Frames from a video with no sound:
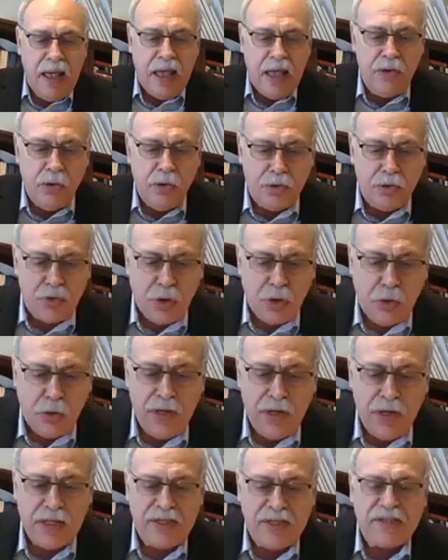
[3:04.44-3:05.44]
and
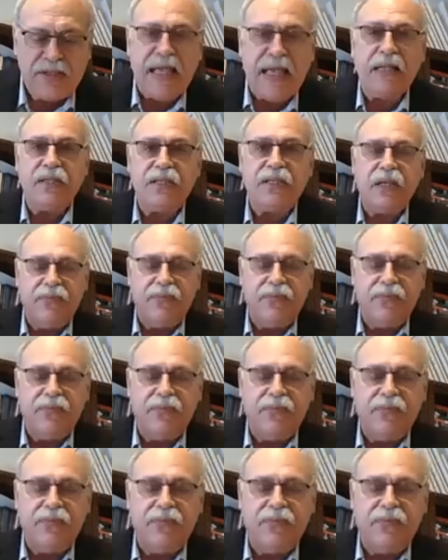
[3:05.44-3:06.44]
notorious sense
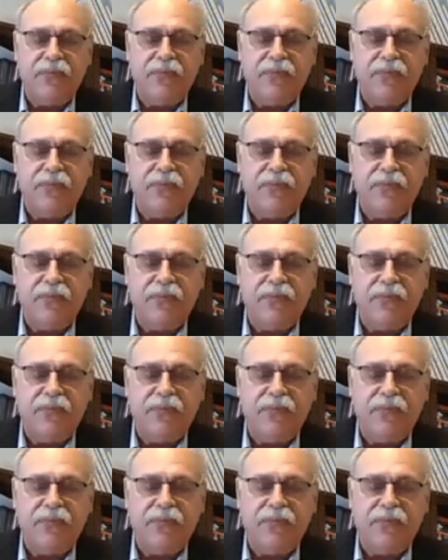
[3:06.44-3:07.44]
of a
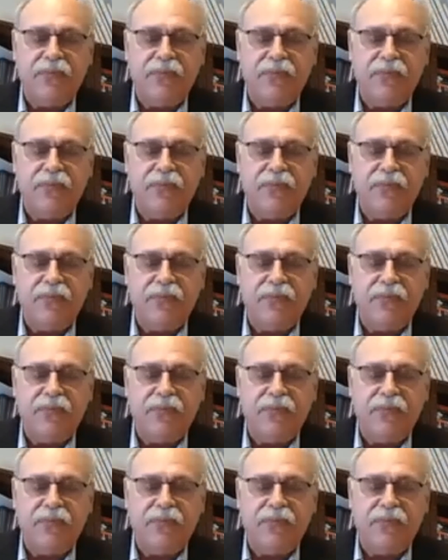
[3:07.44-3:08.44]

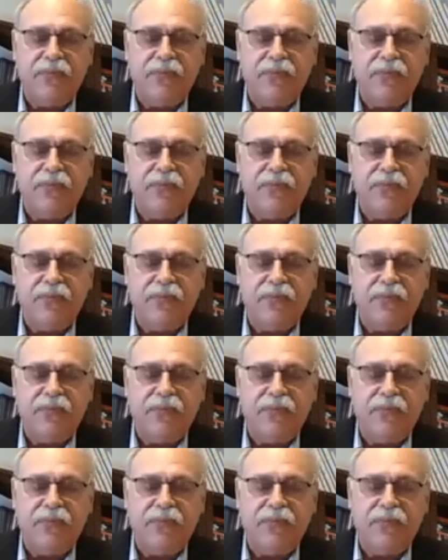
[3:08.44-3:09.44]
gap
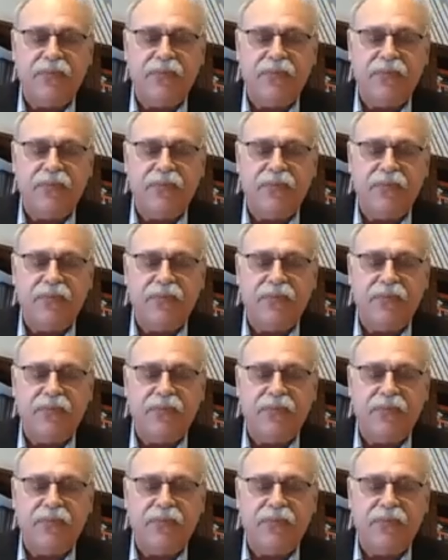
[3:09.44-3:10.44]

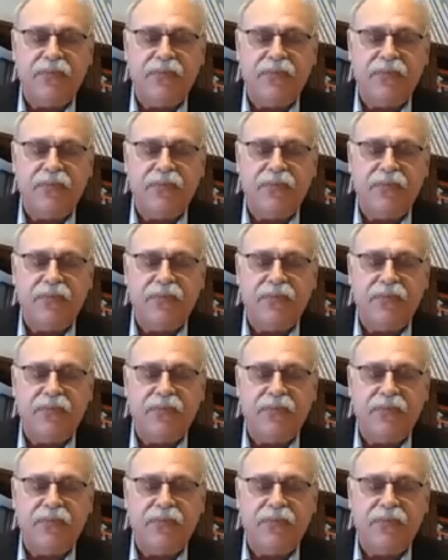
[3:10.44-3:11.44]
in his
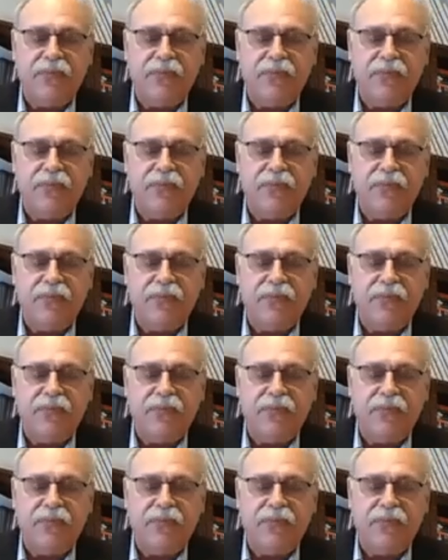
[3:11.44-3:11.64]
system.